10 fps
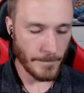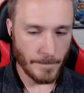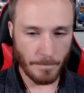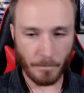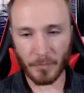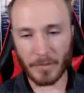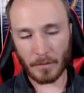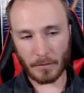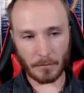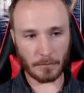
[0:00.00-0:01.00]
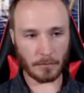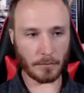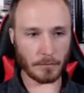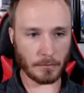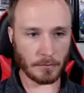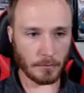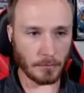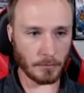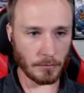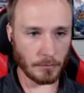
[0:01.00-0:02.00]

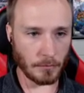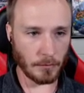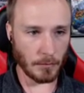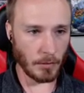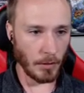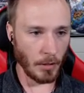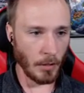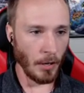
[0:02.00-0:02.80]
[no speech]